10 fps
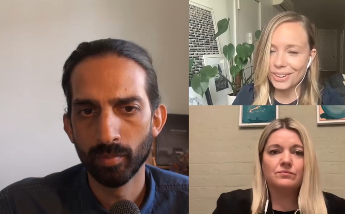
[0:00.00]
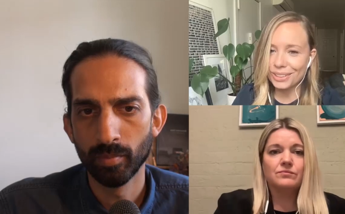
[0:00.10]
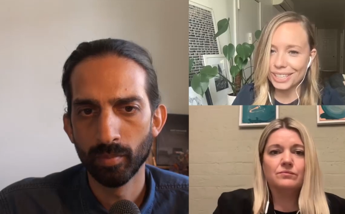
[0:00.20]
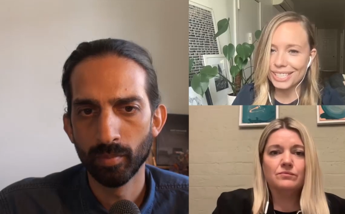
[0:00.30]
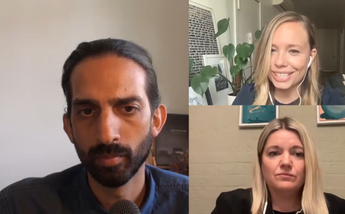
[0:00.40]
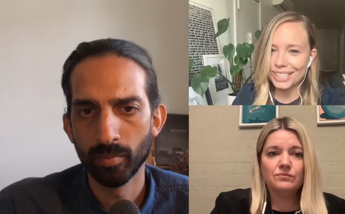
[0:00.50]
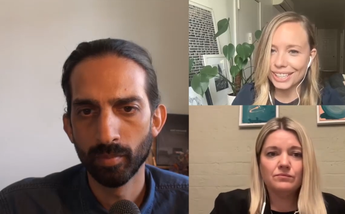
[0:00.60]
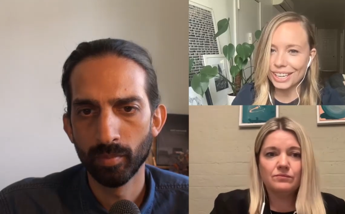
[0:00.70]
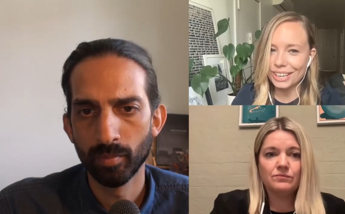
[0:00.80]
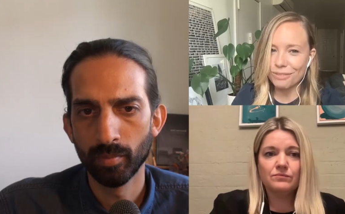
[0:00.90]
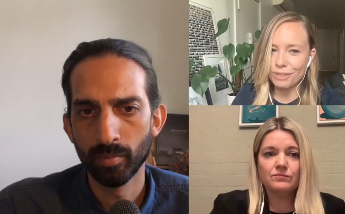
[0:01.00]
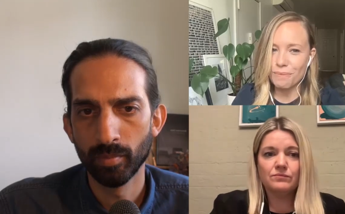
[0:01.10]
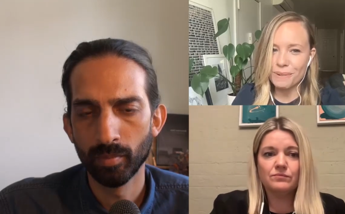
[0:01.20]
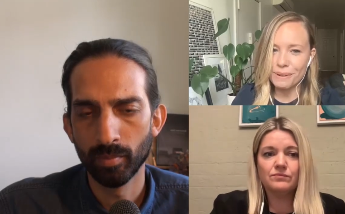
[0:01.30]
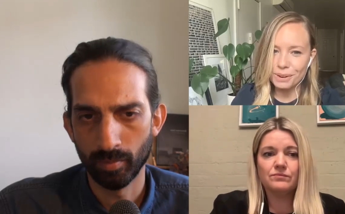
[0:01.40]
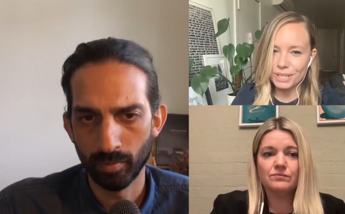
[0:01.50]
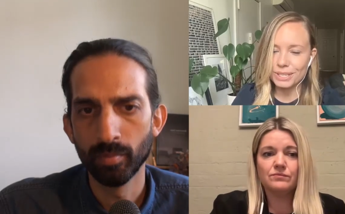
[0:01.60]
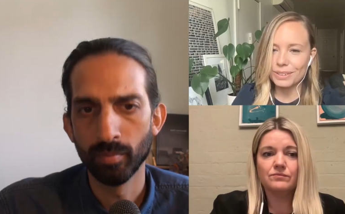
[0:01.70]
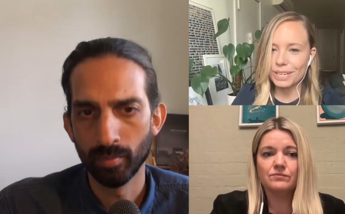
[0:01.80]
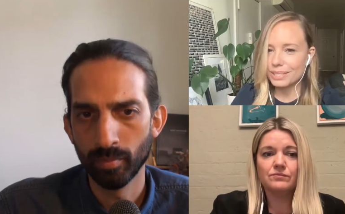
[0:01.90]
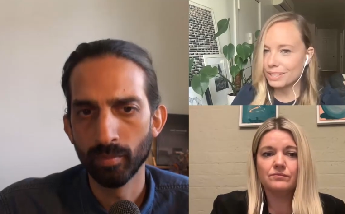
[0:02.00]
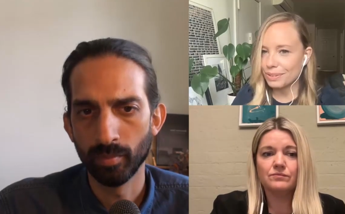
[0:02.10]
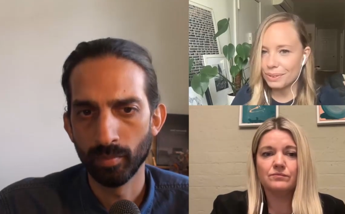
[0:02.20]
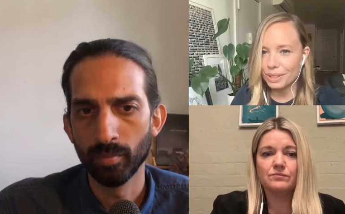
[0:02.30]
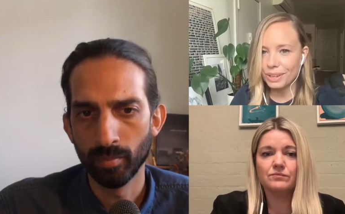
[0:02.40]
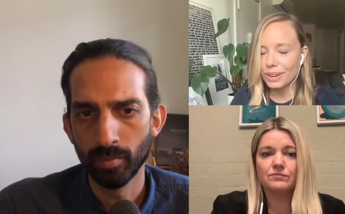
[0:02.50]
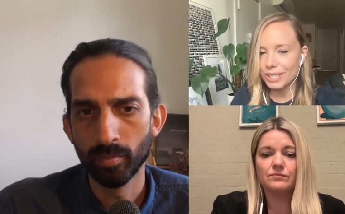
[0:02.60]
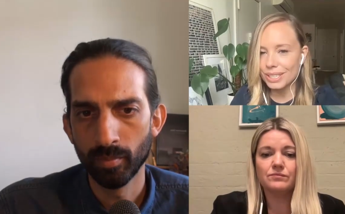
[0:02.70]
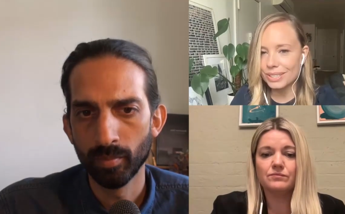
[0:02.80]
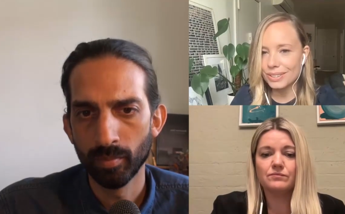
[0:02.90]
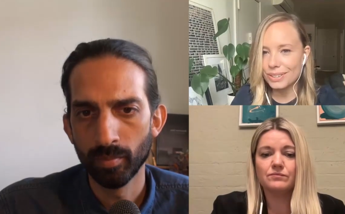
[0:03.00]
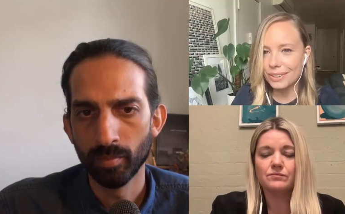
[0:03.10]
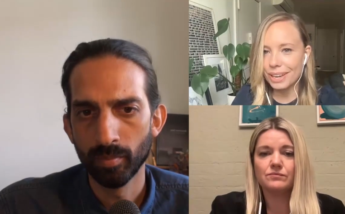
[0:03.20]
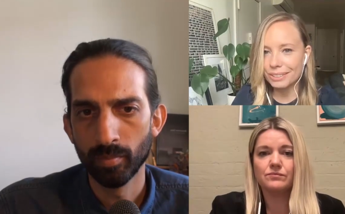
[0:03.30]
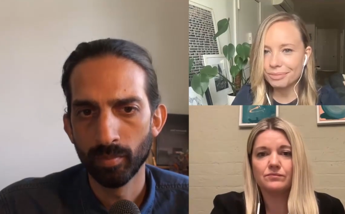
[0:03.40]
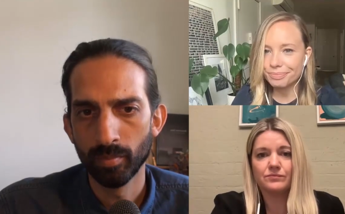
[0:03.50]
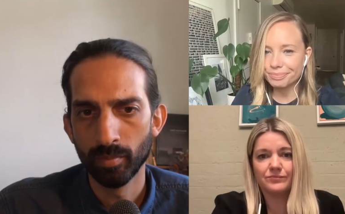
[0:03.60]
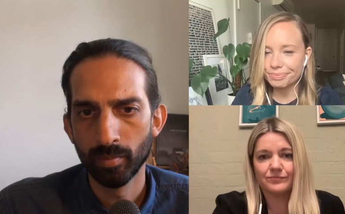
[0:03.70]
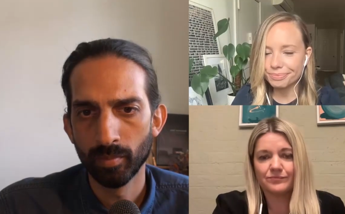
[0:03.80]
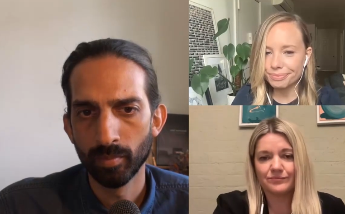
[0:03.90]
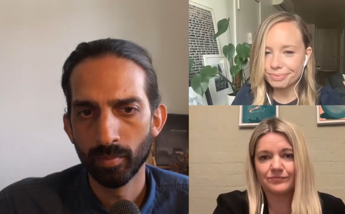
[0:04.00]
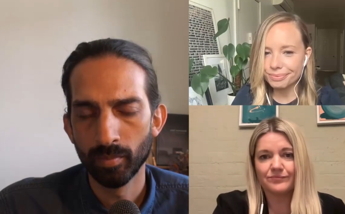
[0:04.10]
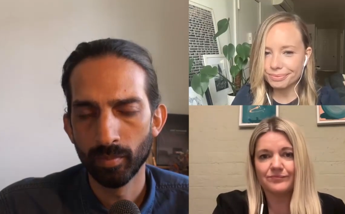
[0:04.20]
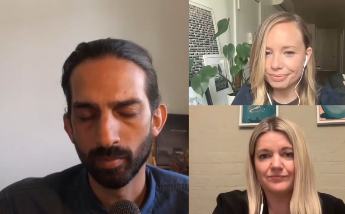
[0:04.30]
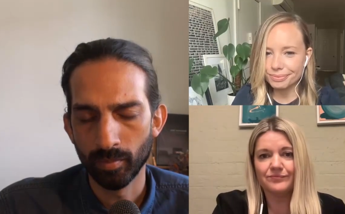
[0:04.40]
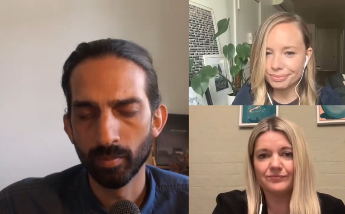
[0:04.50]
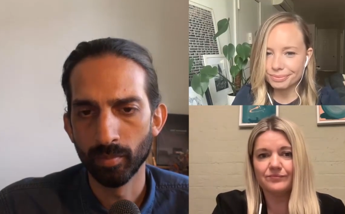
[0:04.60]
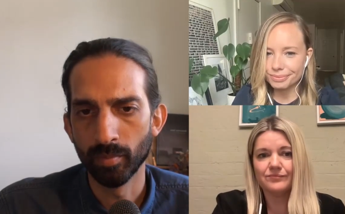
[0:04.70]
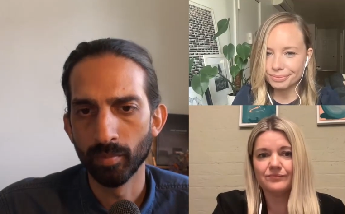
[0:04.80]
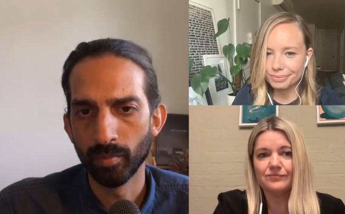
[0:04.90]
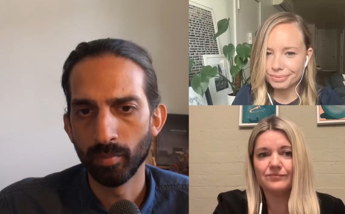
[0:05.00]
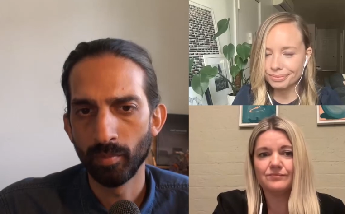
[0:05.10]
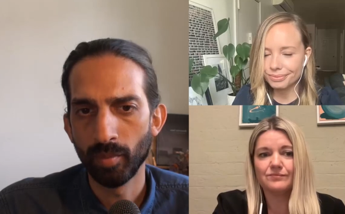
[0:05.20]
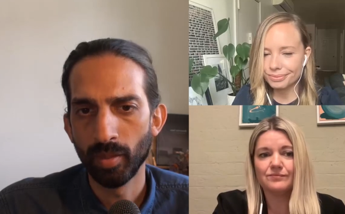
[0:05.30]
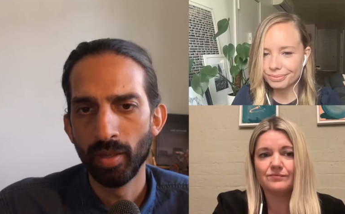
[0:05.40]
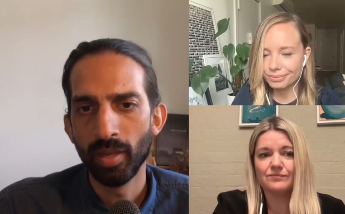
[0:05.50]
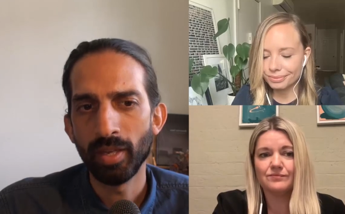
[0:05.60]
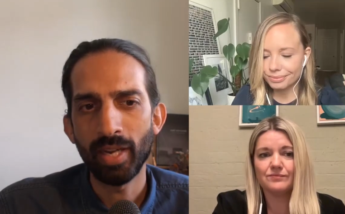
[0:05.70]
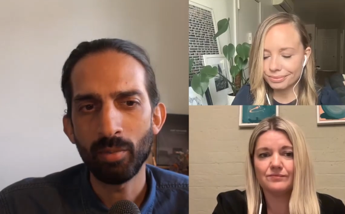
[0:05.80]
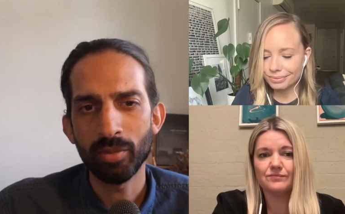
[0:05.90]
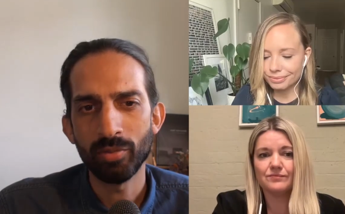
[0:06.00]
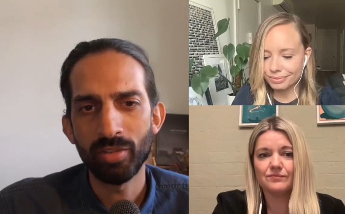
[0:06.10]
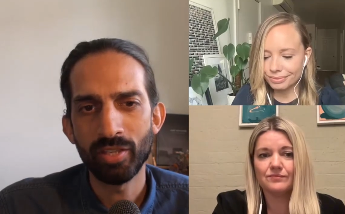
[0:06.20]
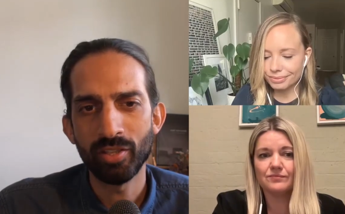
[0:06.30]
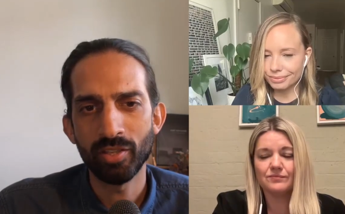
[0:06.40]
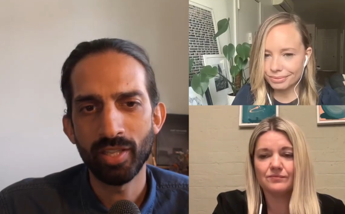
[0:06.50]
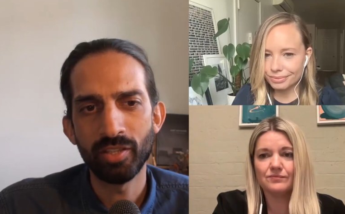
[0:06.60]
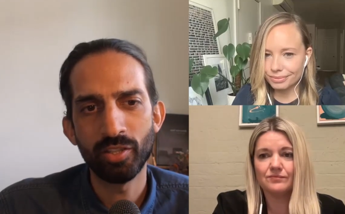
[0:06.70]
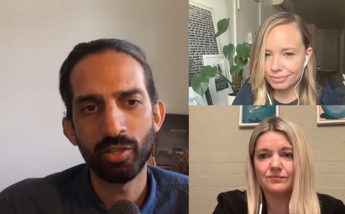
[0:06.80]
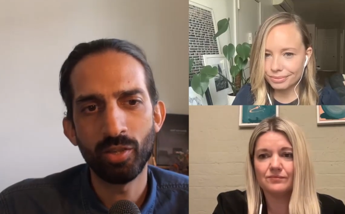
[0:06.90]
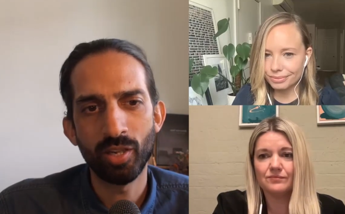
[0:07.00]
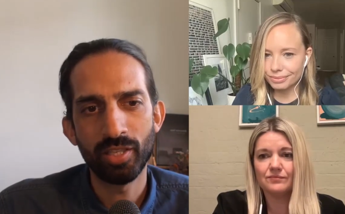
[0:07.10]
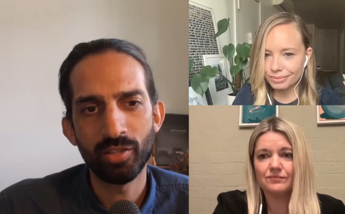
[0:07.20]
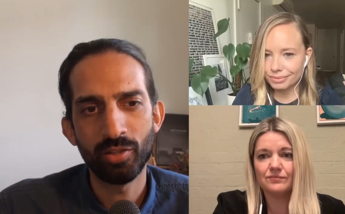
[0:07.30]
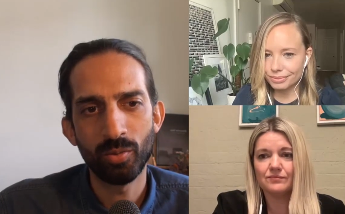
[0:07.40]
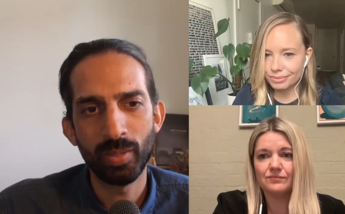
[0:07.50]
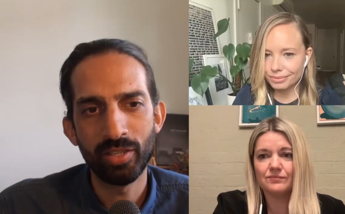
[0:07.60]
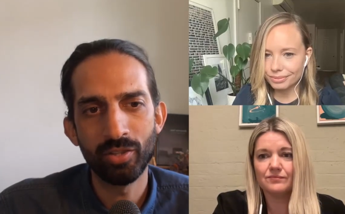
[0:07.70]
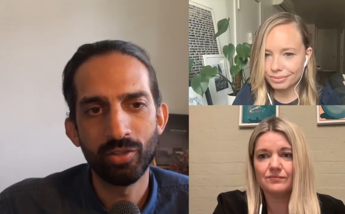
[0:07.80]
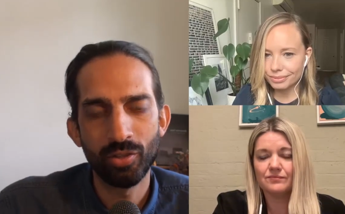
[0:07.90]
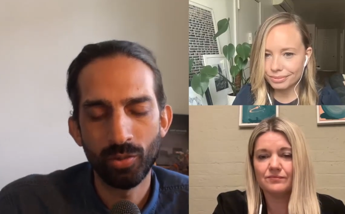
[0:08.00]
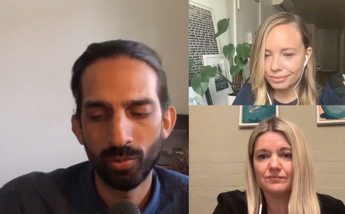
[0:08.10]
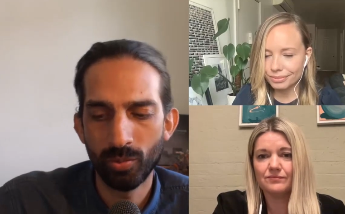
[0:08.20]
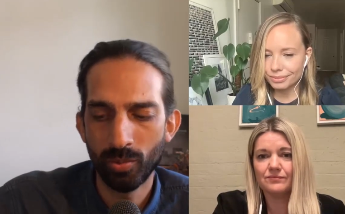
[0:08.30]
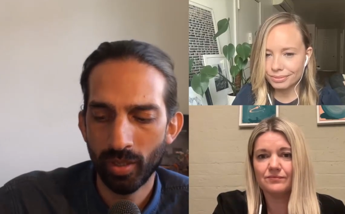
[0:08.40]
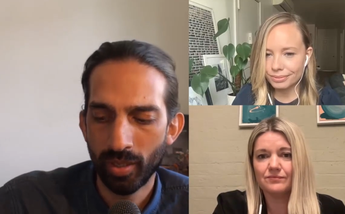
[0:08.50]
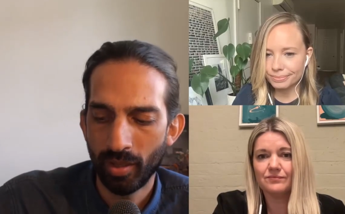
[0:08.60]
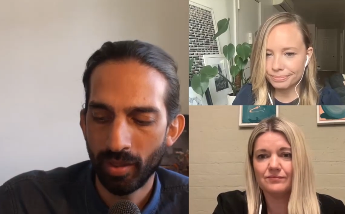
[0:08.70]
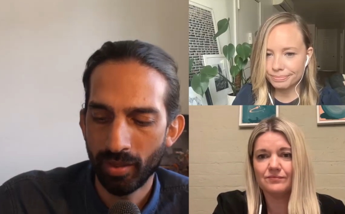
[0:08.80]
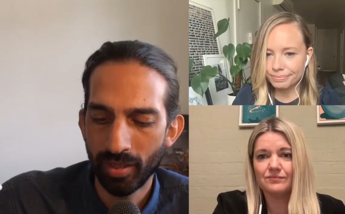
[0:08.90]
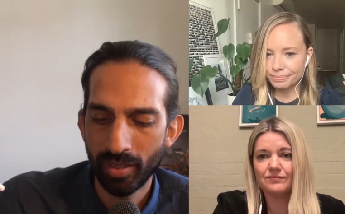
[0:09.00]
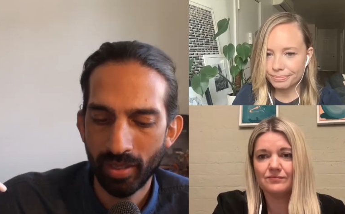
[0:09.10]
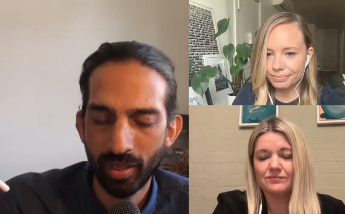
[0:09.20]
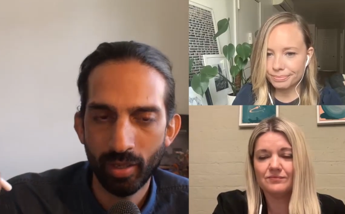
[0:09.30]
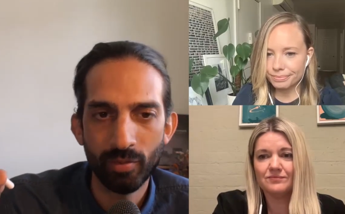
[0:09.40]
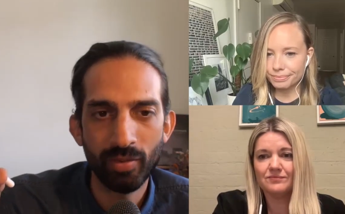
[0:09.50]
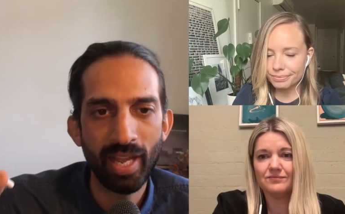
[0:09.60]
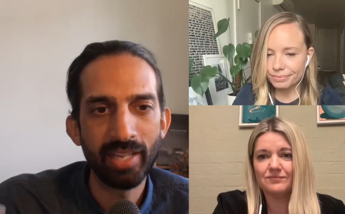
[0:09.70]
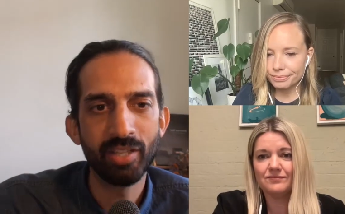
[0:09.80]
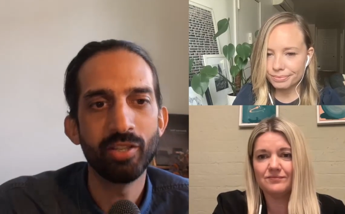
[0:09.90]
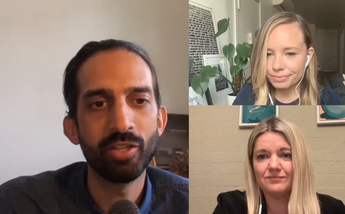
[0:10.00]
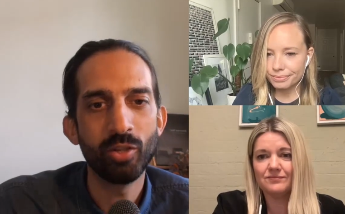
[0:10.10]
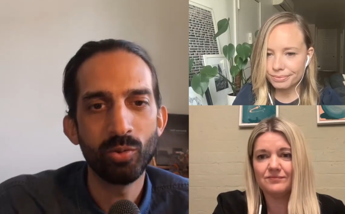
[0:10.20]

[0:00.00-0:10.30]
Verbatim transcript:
Speaker 1: holistically from what we're doing to what the architects are doing. Mm-hmm.
Speaker 2: And how much research then do you guys do into the kind of end